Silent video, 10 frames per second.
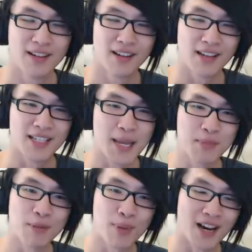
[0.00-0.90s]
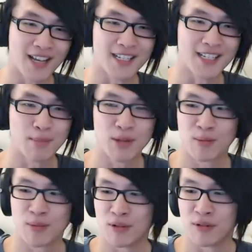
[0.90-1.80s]
seems a bit
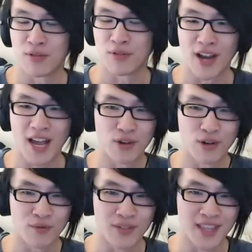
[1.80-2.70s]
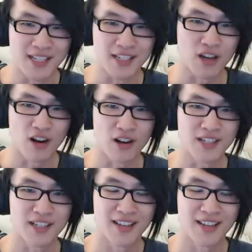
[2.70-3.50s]
unacceptable for a headphone of this cost.